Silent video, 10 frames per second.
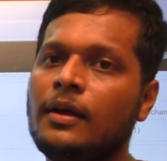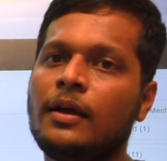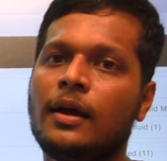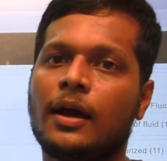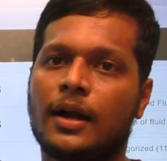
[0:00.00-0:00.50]

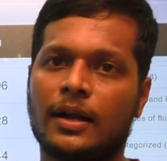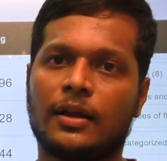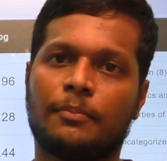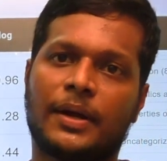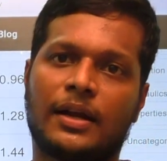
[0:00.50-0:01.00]

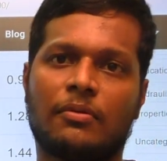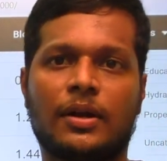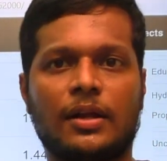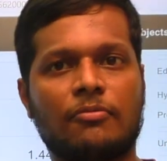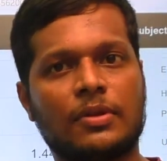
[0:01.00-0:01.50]
and by
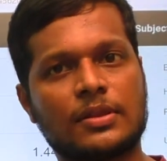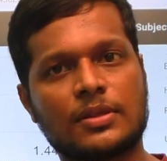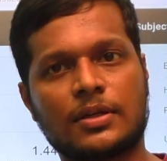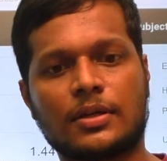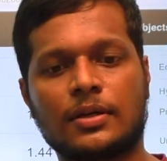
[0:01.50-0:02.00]
dividing with
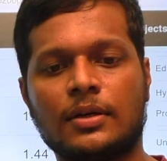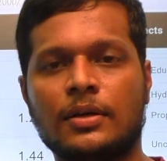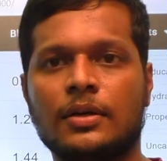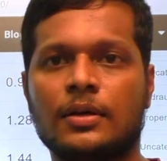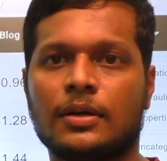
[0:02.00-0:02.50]

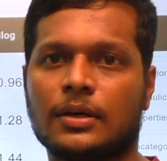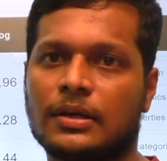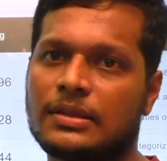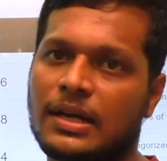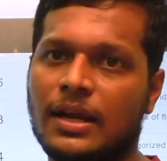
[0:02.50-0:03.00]

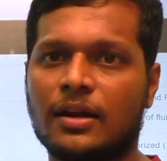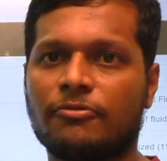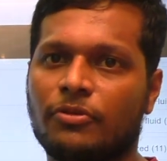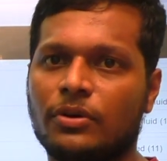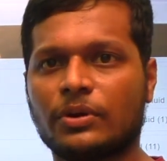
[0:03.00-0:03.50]
3 and
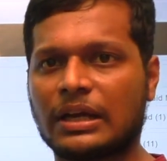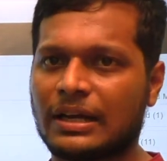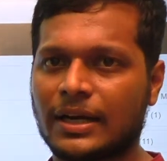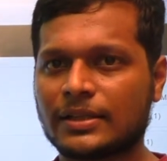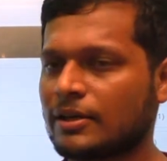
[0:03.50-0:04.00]
4 you can
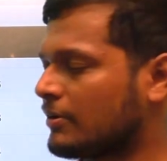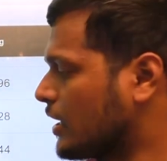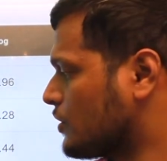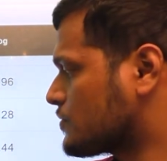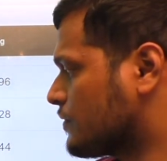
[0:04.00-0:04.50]
get the
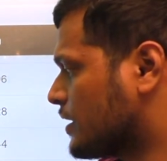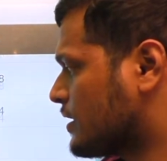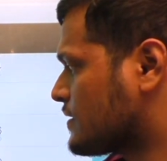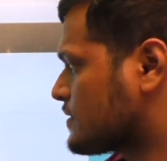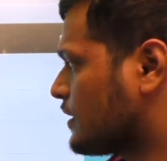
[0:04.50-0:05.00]
values very
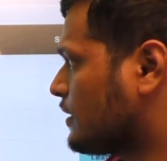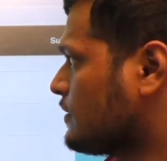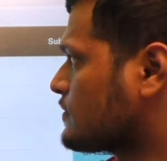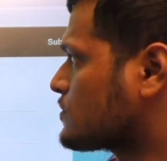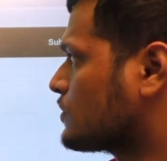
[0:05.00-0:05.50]
easily.
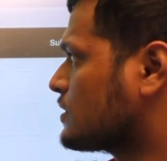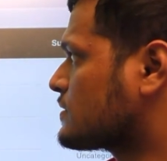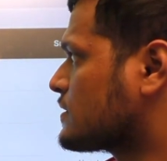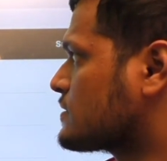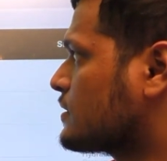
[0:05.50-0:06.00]
So this
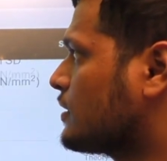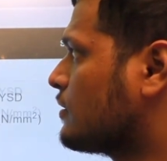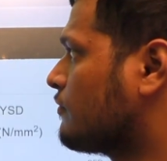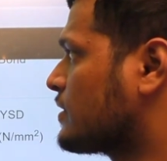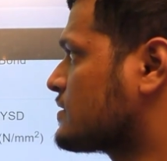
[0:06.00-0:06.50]
is
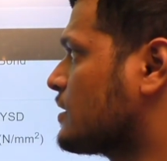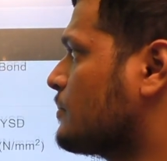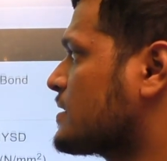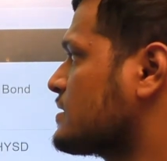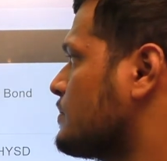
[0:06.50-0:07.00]
for
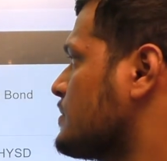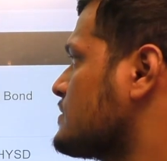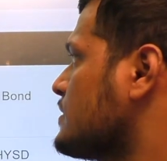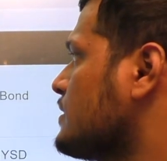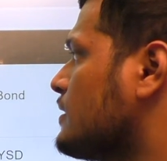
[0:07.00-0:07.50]
sigma
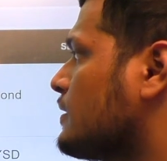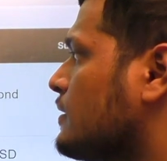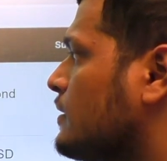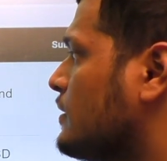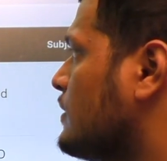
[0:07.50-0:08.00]
CBC
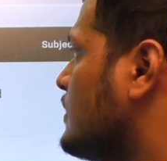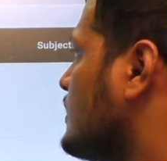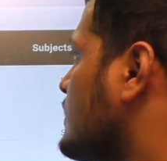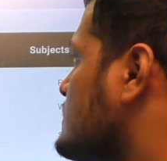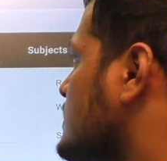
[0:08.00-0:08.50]

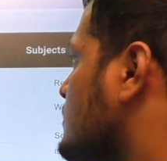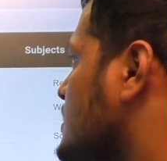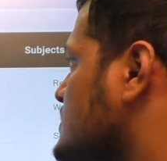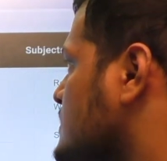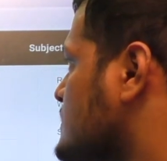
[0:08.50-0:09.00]
and sigma
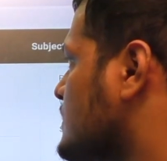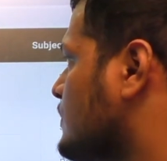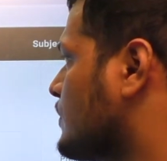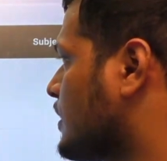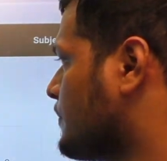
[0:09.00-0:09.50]
CC. Okay.